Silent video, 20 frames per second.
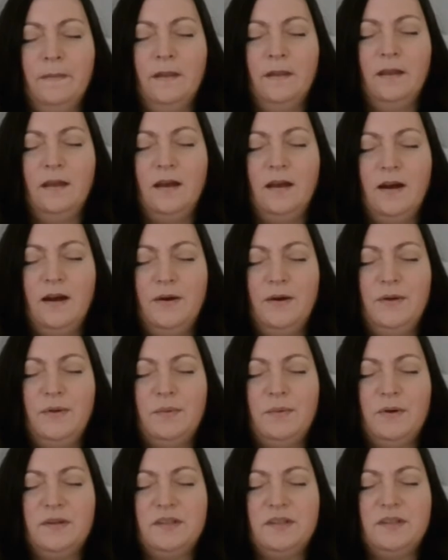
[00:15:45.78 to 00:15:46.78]
how you
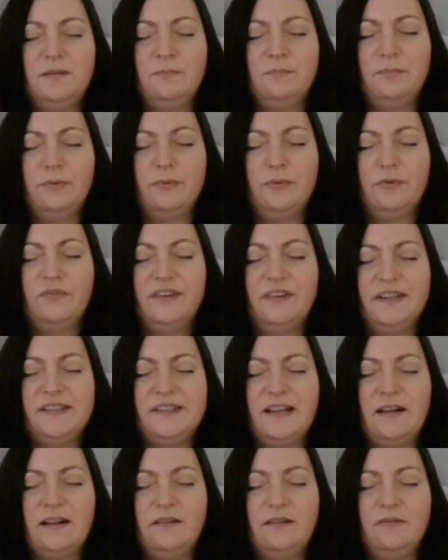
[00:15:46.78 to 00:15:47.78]
want to improve
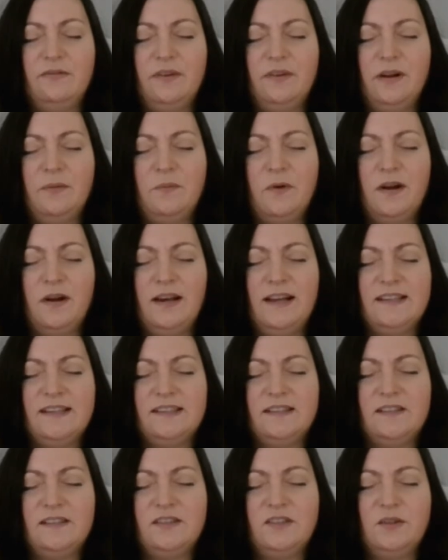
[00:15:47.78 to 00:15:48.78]
yourself, and what
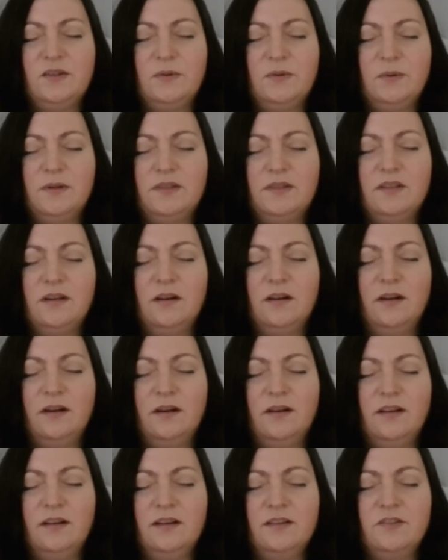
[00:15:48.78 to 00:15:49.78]
lessons do you want to
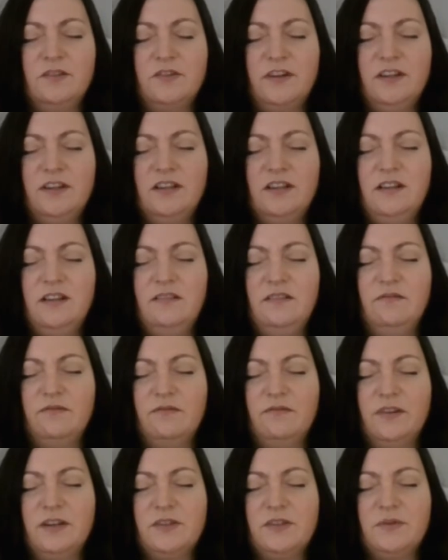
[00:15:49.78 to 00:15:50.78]
learn in a 3D
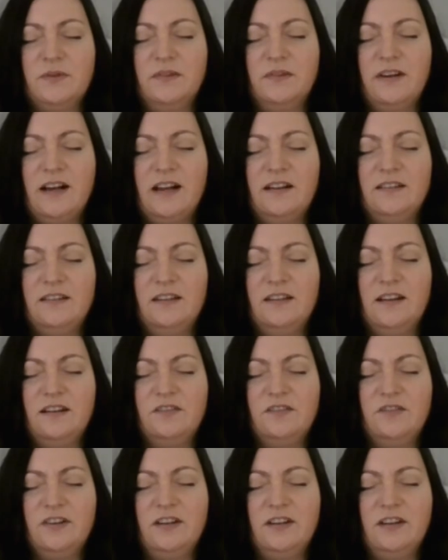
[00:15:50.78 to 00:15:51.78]
virtual reality,
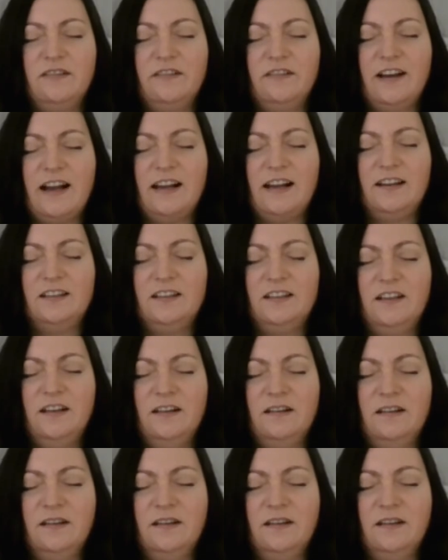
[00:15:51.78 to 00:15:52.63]
3D reality.